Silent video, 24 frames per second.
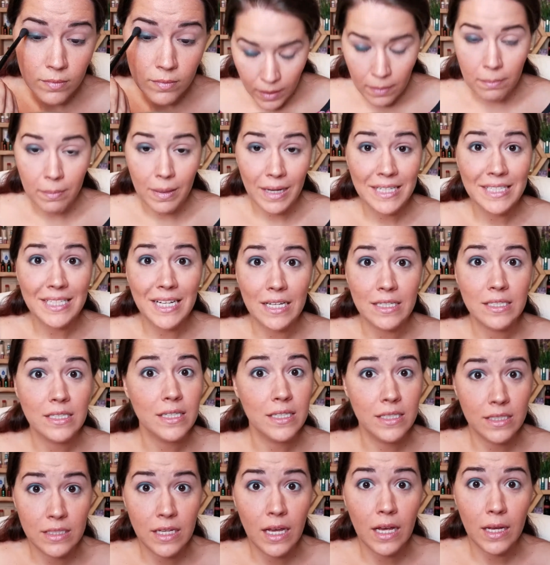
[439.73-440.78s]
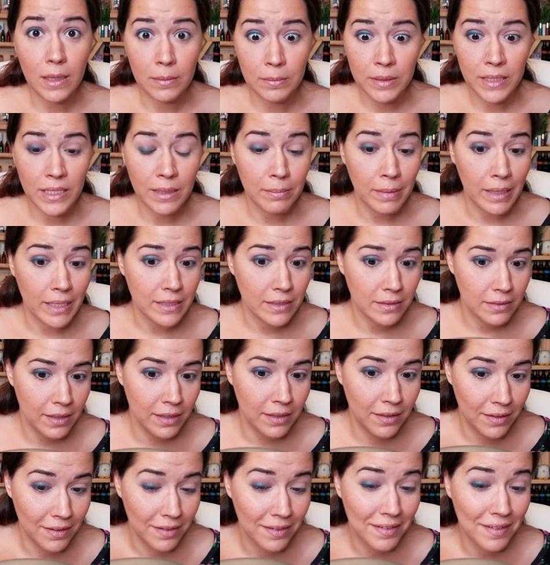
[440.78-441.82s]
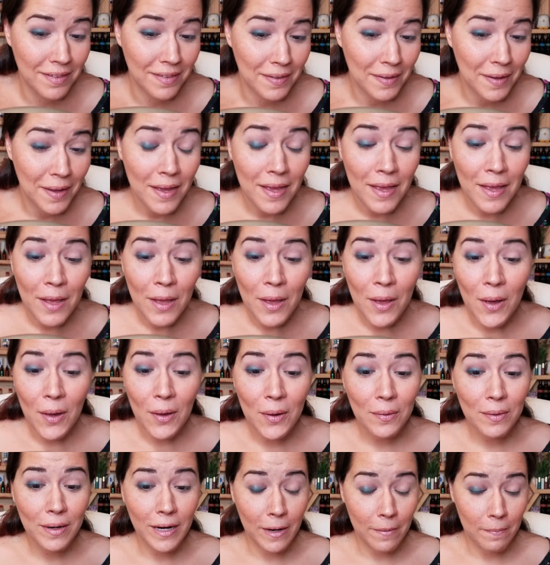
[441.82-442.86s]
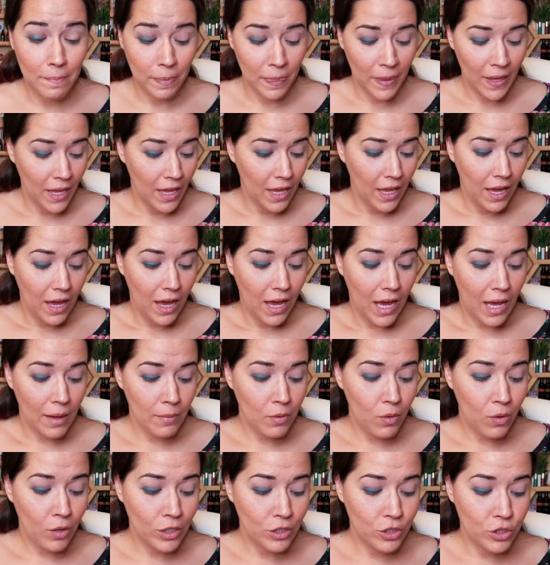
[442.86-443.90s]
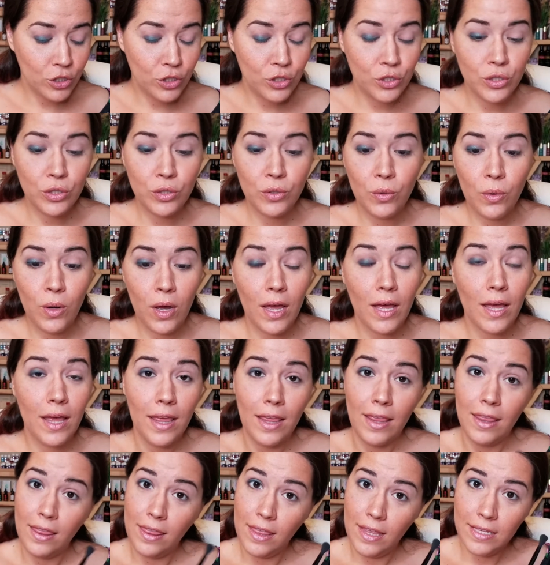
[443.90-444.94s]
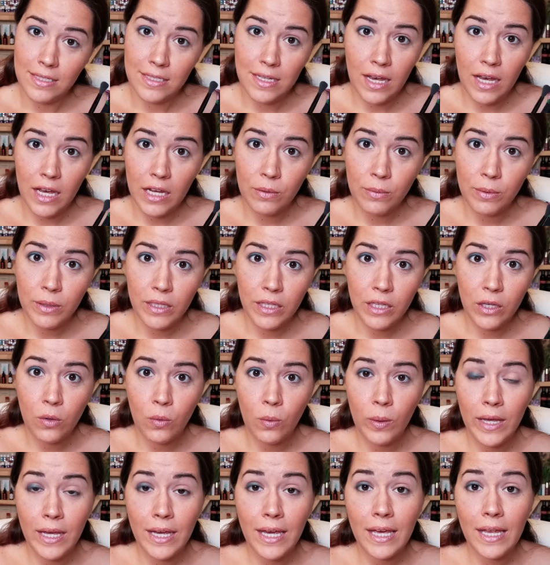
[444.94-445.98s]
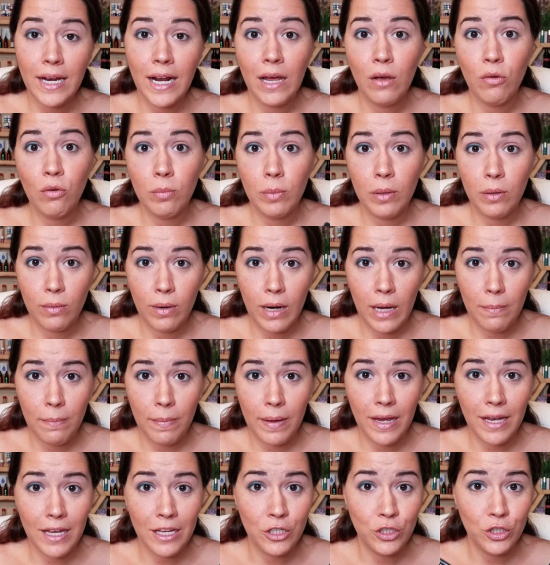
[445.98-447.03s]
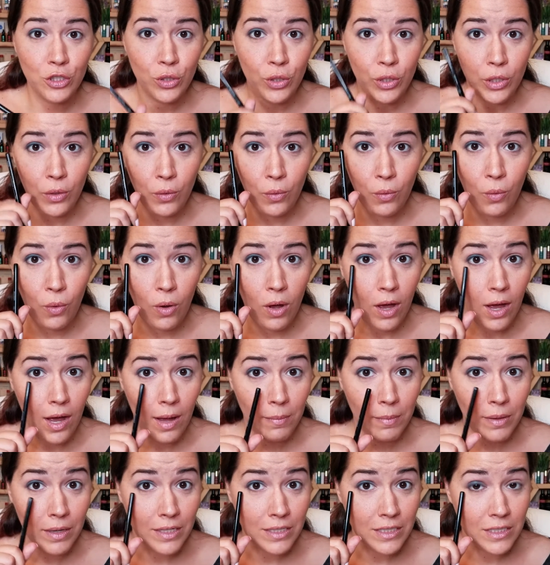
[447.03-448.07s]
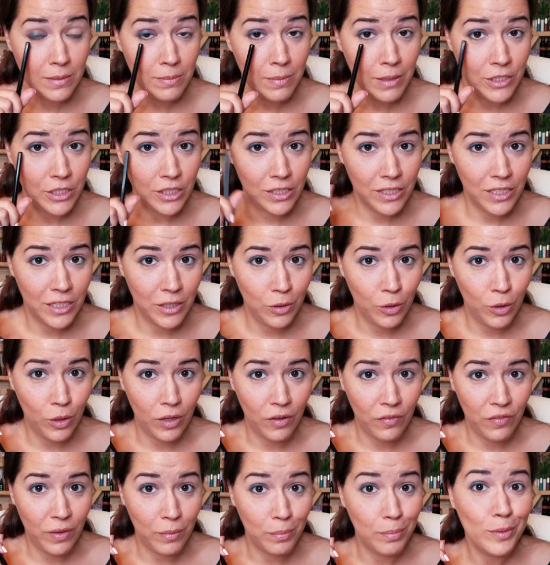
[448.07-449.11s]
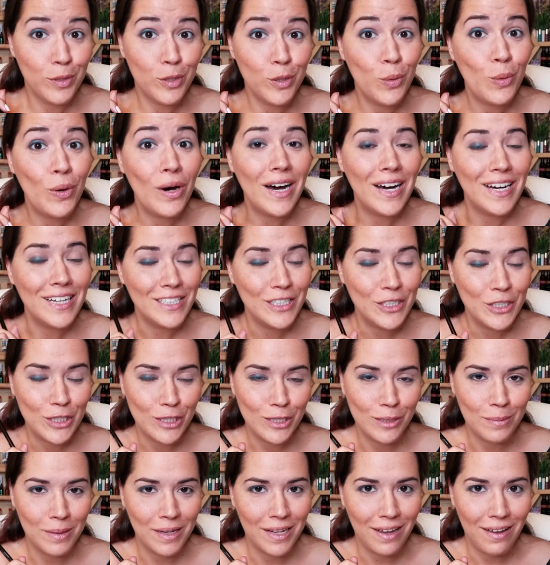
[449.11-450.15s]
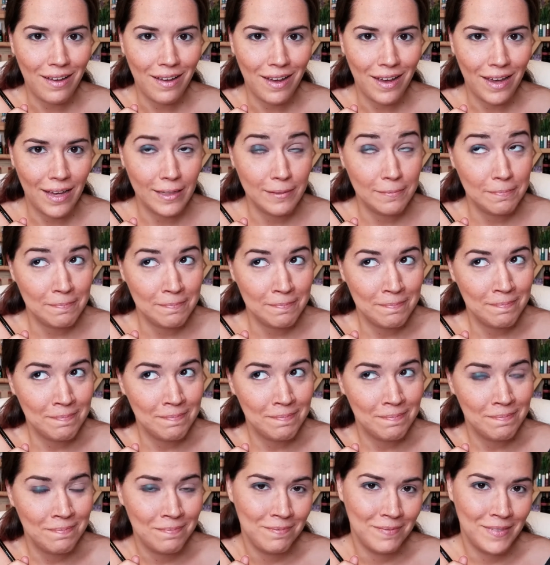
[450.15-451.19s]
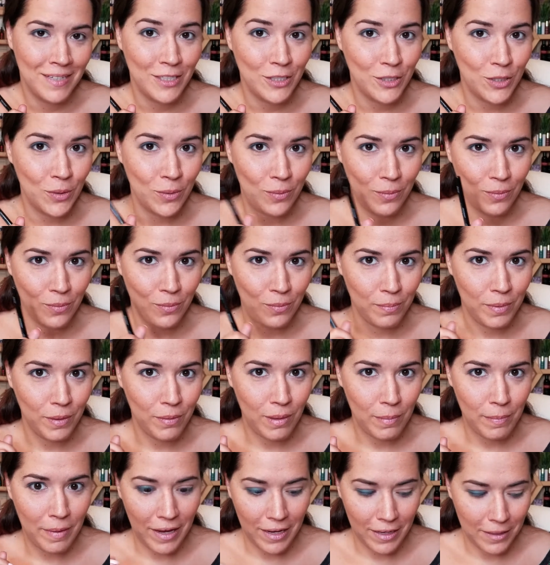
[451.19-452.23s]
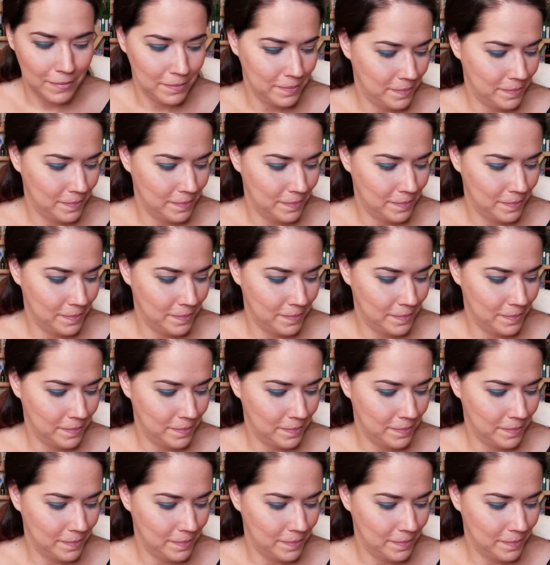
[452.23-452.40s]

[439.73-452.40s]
My desk is a complete mess. Alright, I'm going to do this eye really quick and I will be right back and show you. I'm going to smudge a little of the blue under my eye. So, be right back.